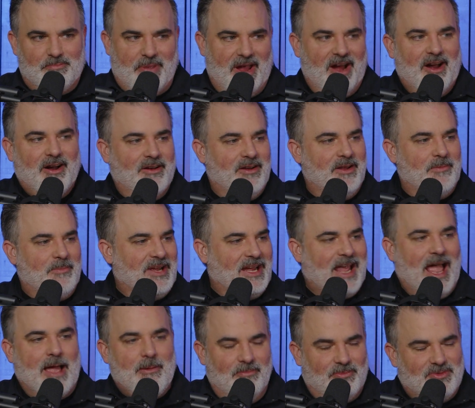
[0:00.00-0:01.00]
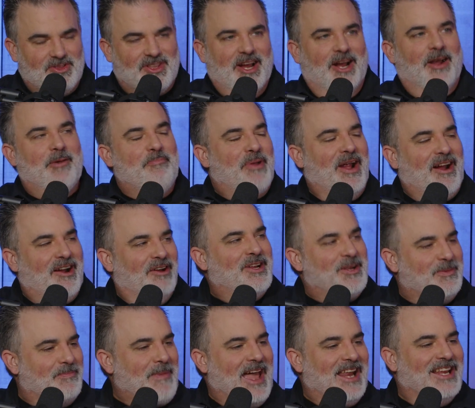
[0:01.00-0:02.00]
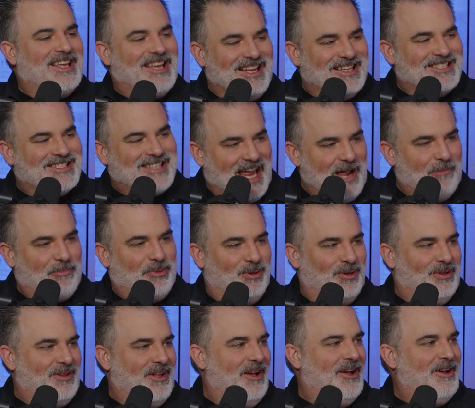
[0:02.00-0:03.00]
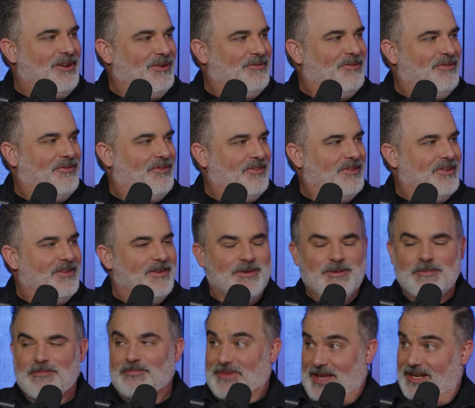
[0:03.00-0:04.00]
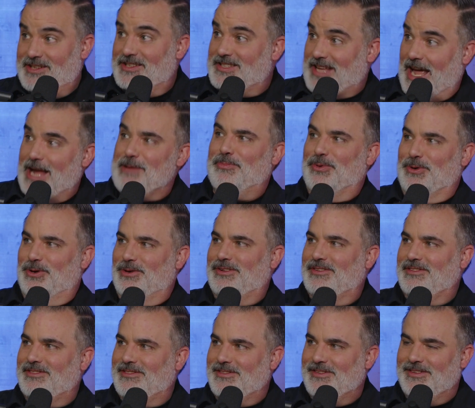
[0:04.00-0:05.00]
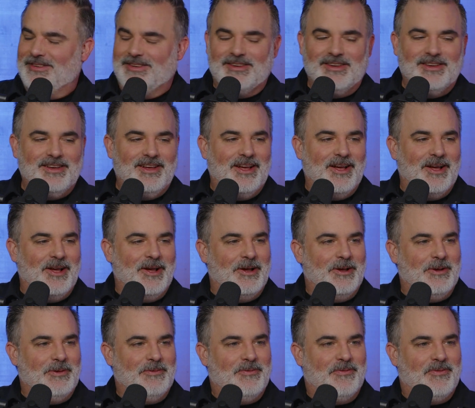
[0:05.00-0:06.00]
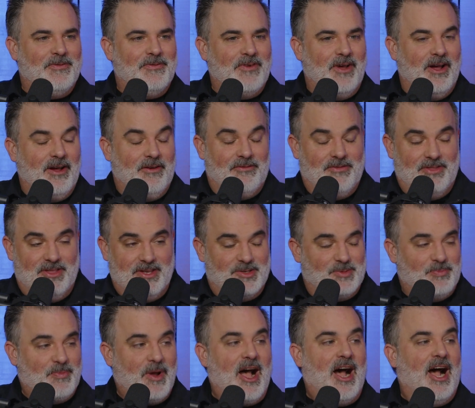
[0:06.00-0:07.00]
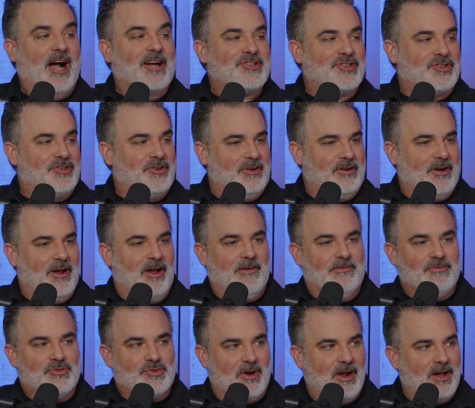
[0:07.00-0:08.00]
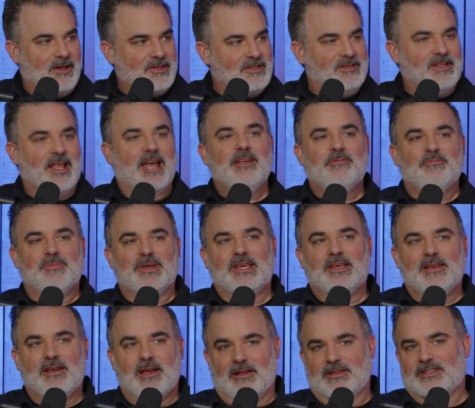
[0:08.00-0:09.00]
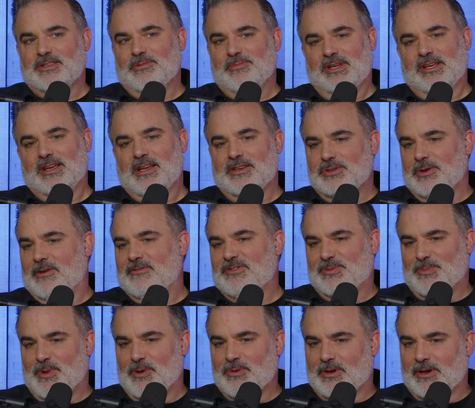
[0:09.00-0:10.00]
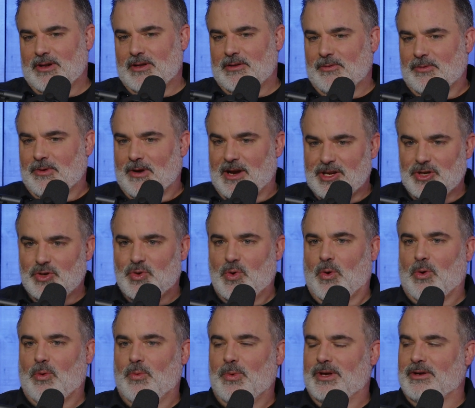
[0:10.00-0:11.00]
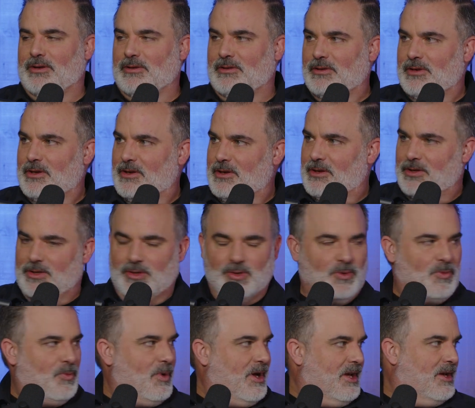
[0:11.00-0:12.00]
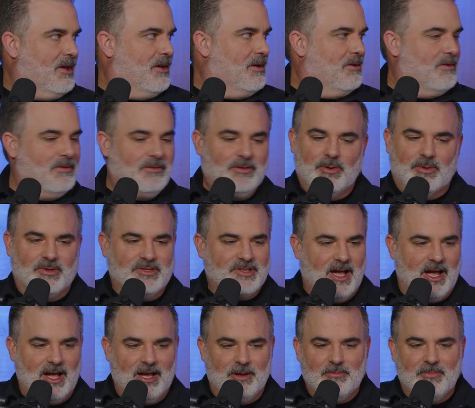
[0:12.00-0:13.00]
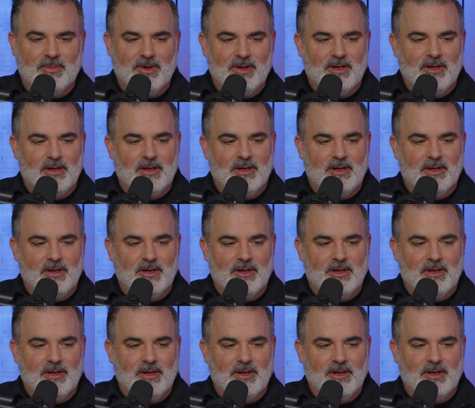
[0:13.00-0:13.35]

paradigmatic example of a disciple of this posture of trust. Let it be unto me as you have spoken, right? Your will, your way, your time.